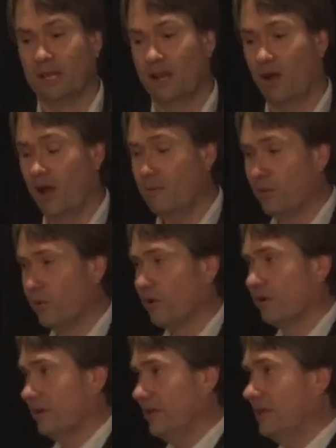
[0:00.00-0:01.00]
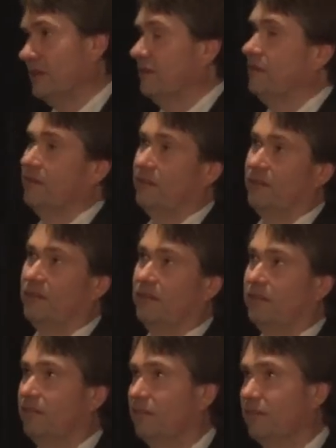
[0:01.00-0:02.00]
Now, I bought in
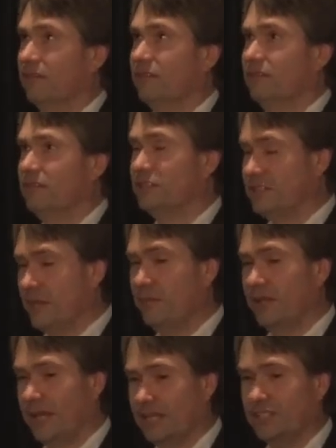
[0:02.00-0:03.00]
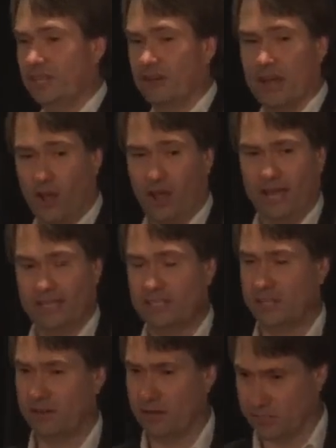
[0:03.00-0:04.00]
December last year a high-end
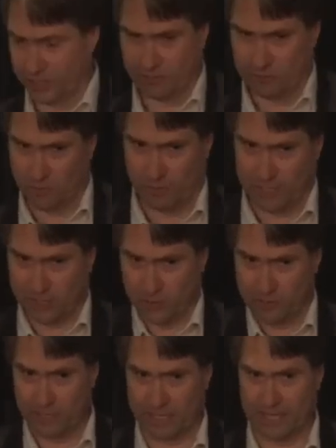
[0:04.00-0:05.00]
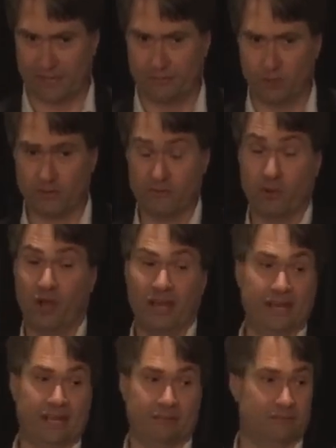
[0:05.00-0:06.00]
stereo system to replace the one in my car. Bought it from
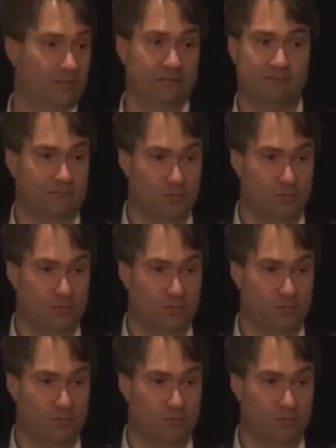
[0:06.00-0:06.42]
Pioneer, right?